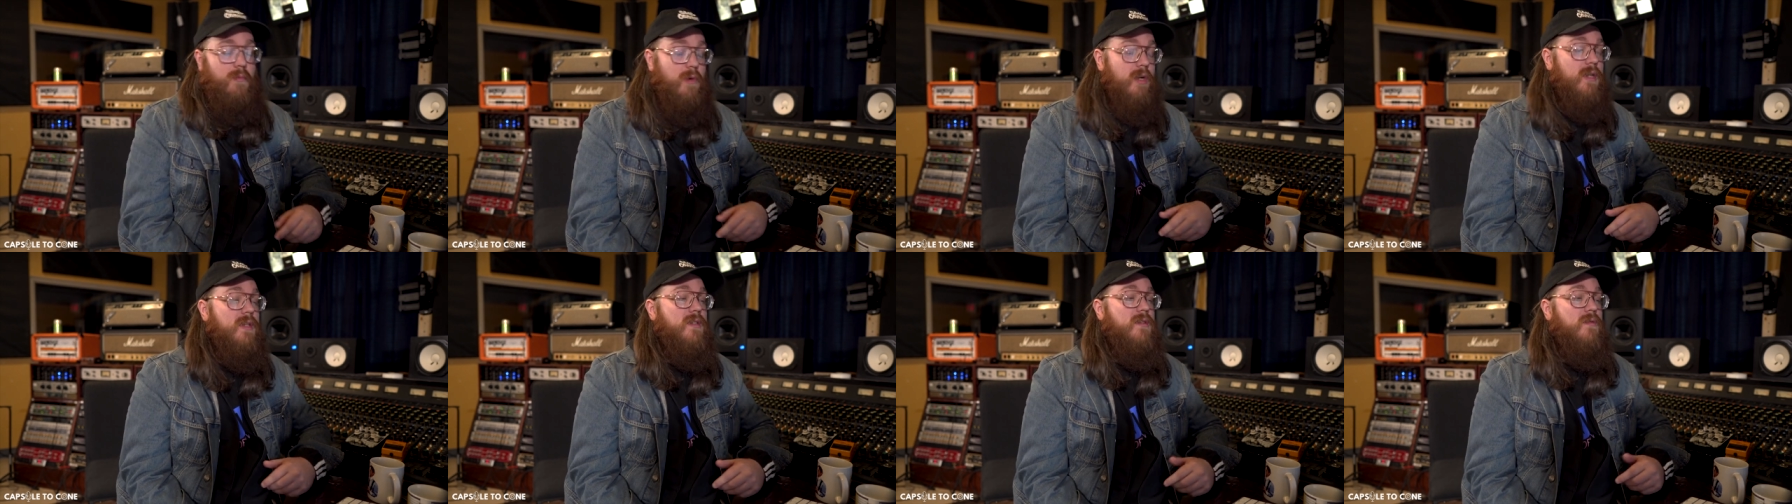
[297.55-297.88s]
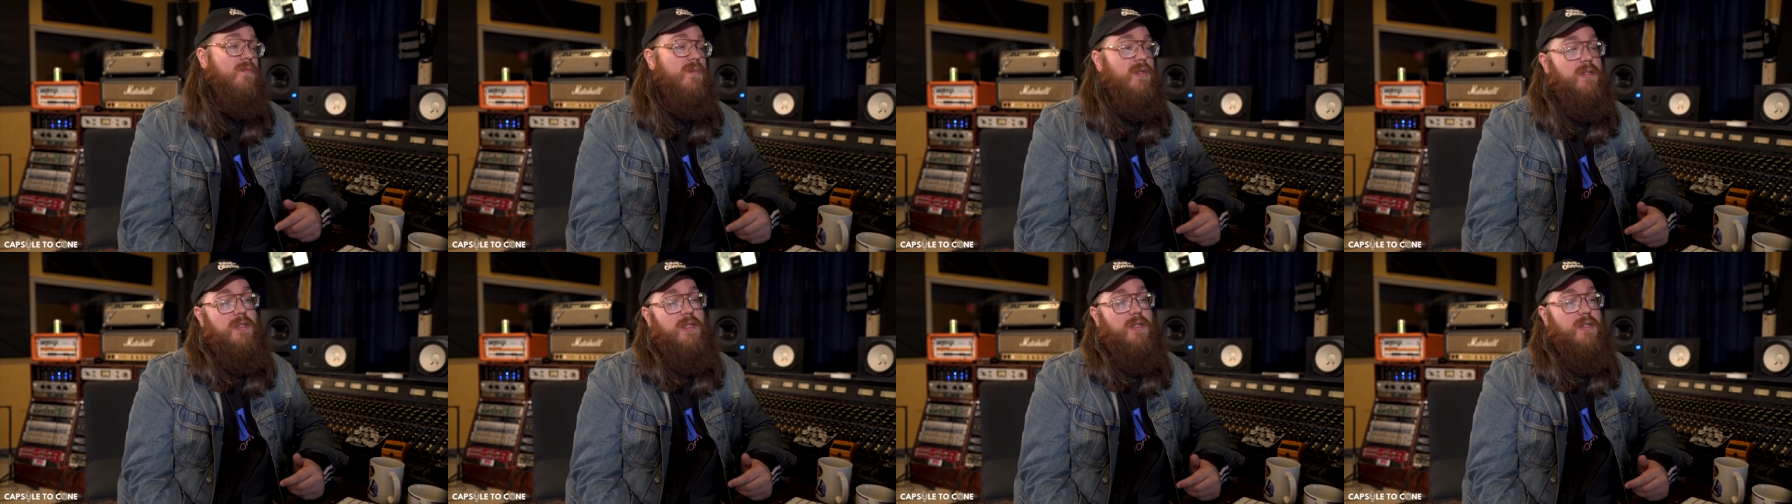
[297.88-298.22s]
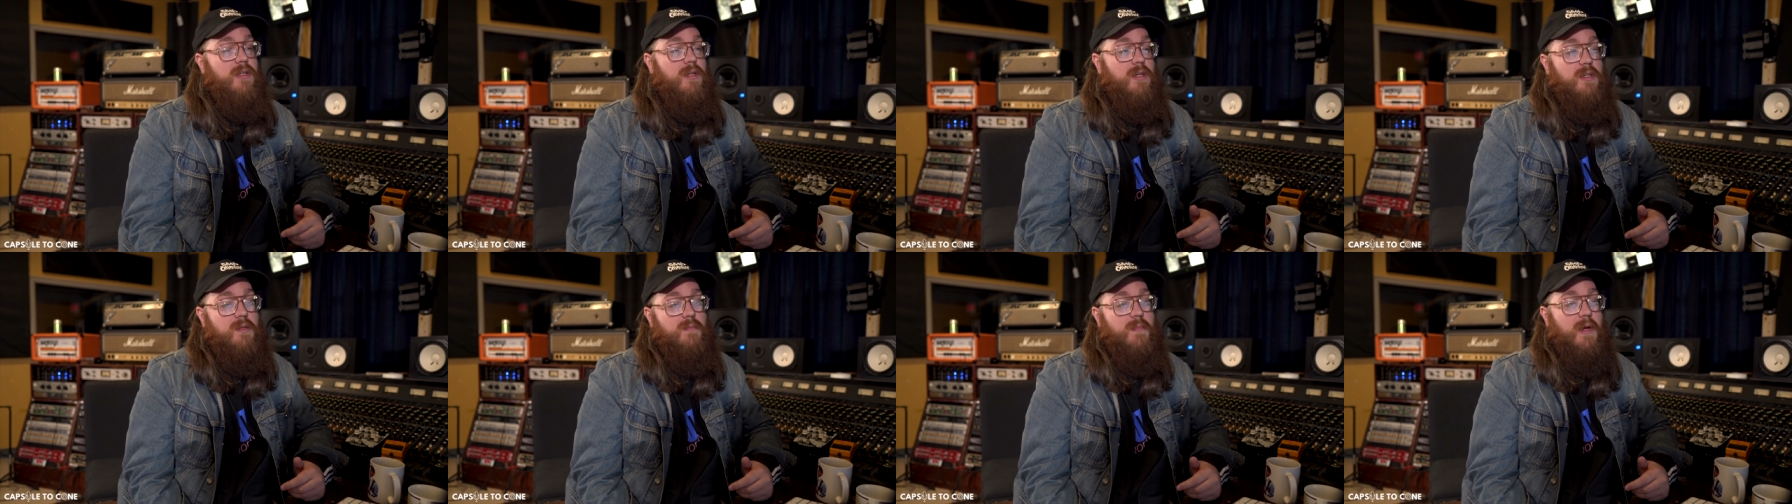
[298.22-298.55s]
what does the
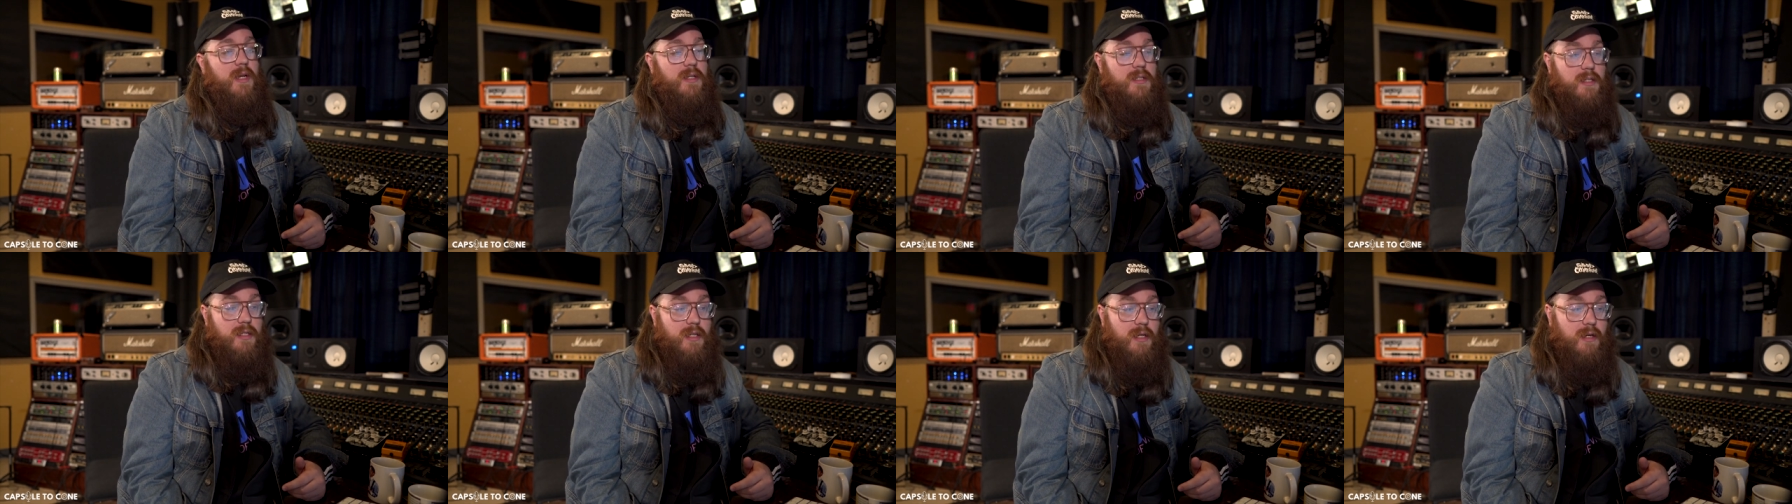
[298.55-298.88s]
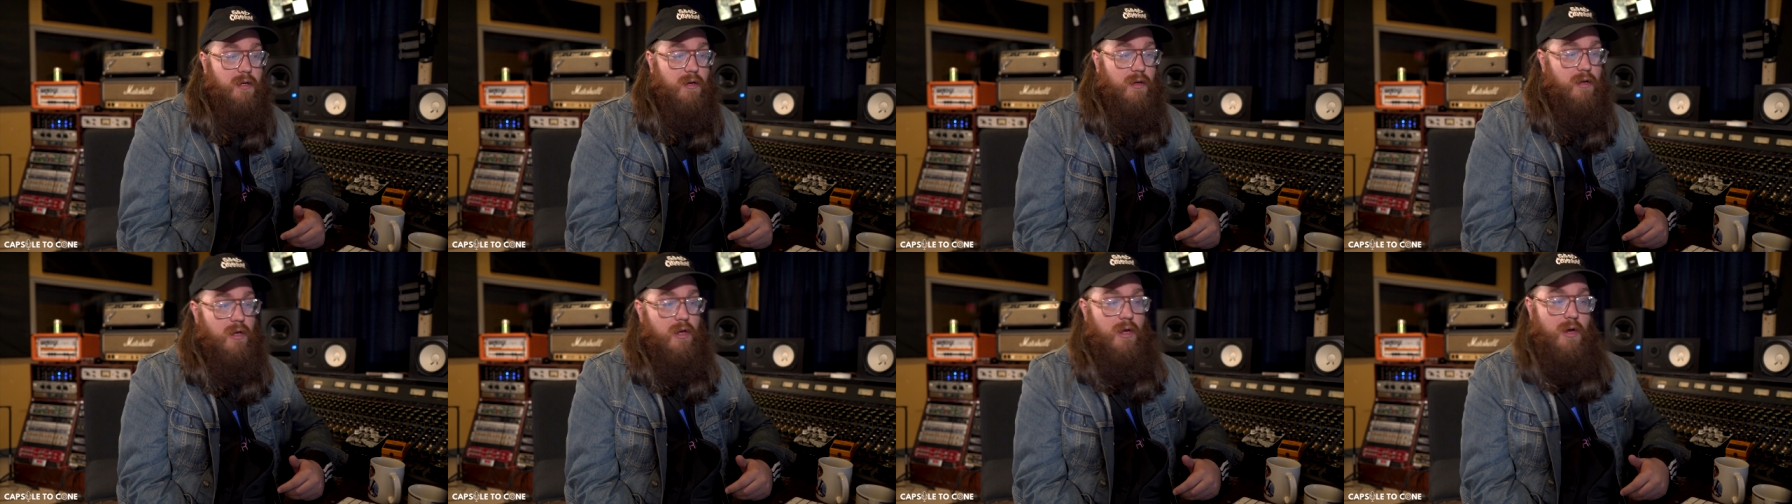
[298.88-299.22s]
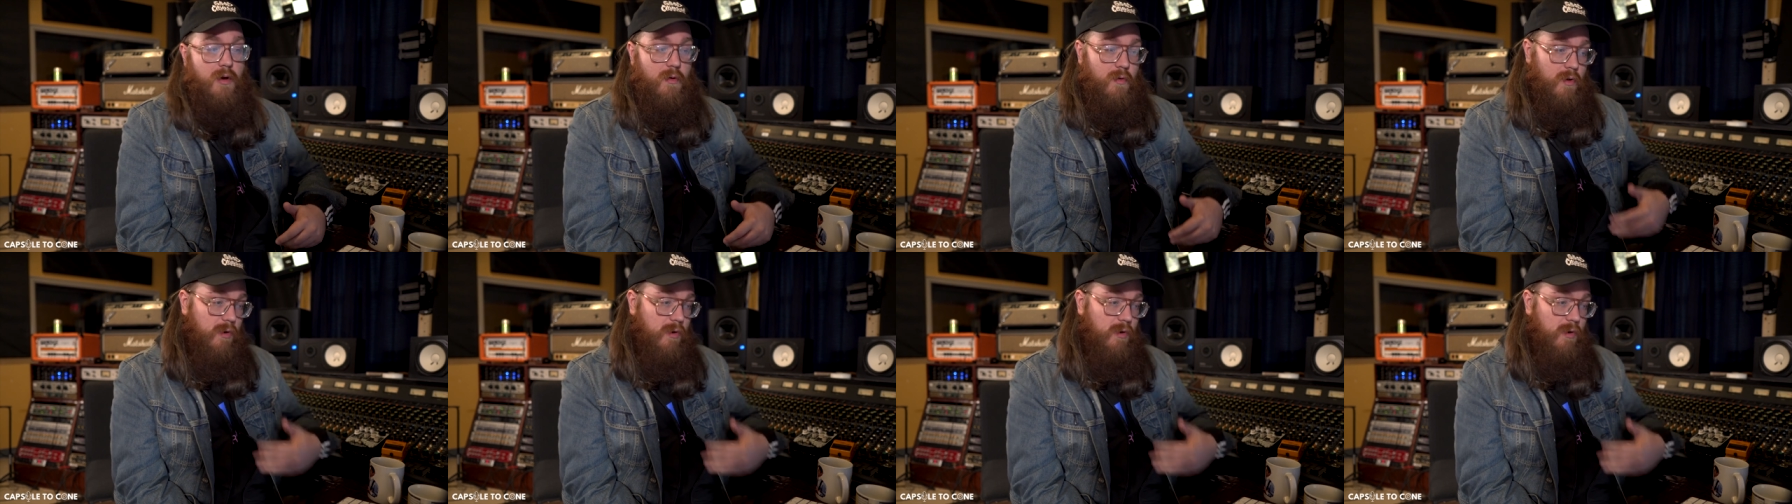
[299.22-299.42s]
musician expect to hear?